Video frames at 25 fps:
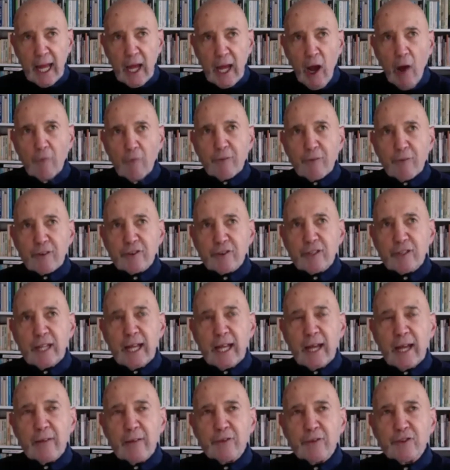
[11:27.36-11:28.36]

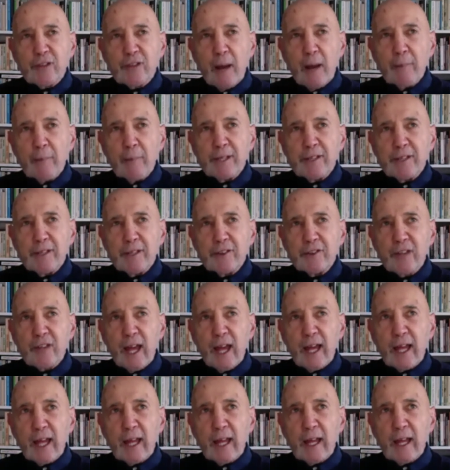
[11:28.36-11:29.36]
Obviously, if somebody's
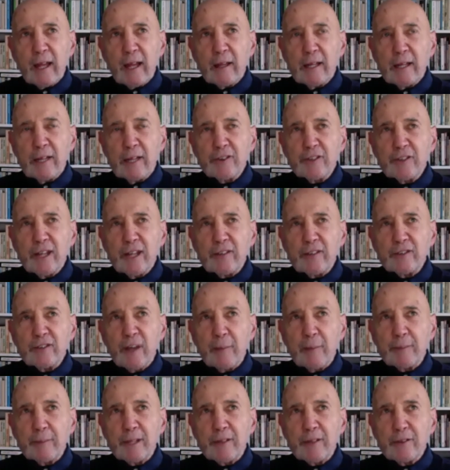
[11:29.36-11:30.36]
saying, let's say
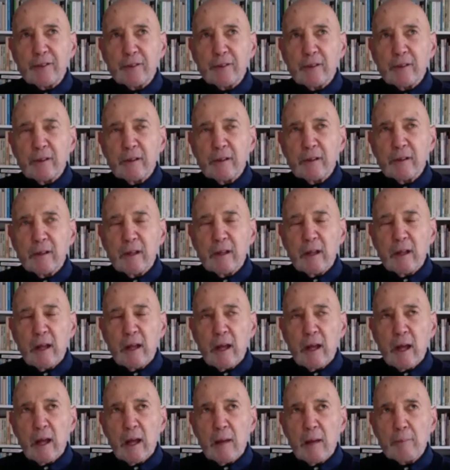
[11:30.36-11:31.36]
somebody's
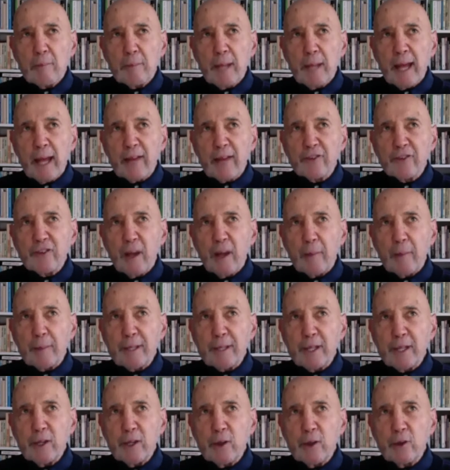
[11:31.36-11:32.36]
playing
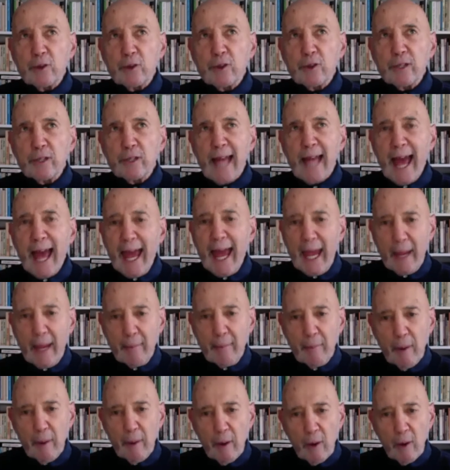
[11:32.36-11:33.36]
somebody who's
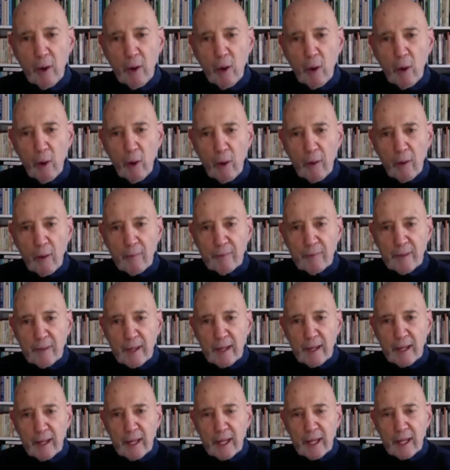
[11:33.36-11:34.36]
lame,
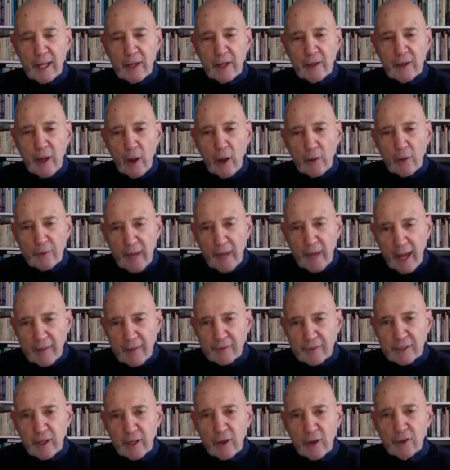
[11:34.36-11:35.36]
they
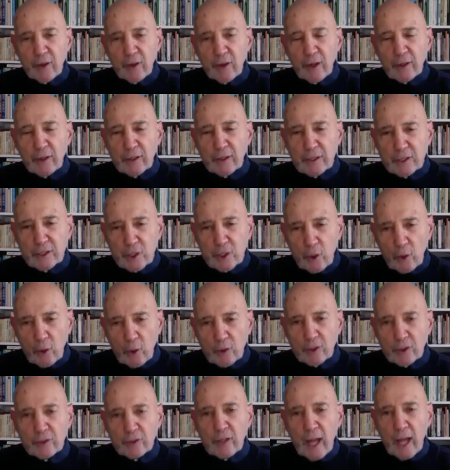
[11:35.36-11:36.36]
have to go through the
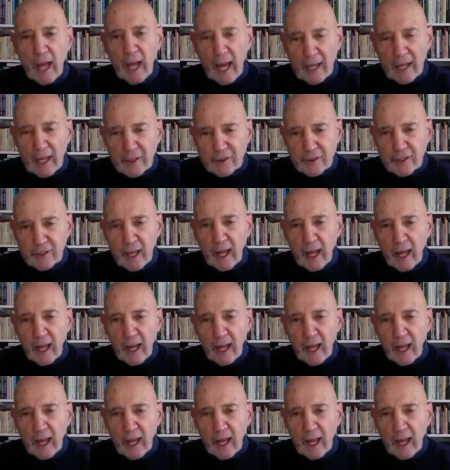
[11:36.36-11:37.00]
contortion, and